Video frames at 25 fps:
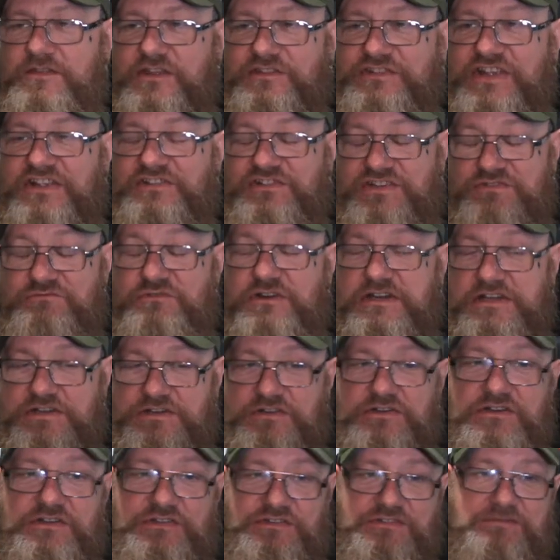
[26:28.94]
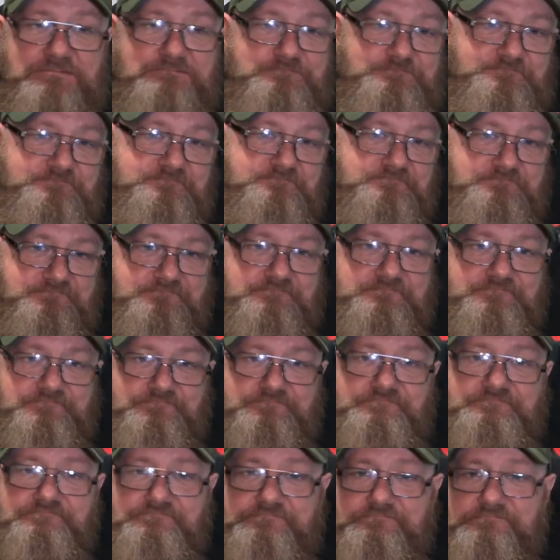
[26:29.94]
It's actually really nice,
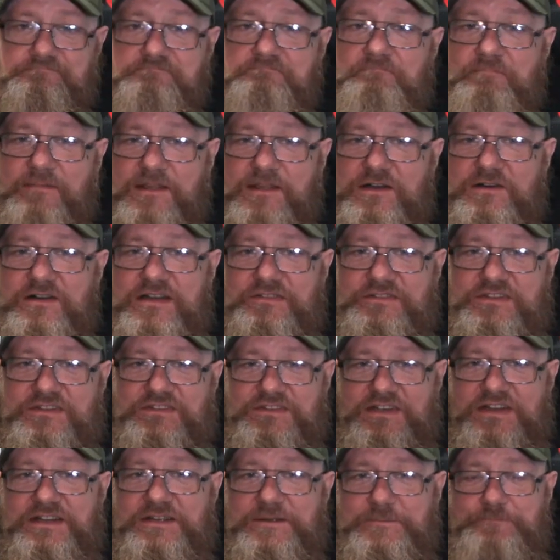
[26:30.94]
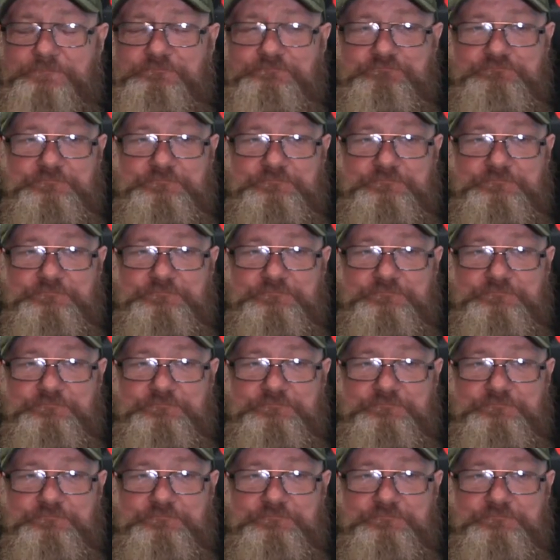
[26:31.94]
I have to say.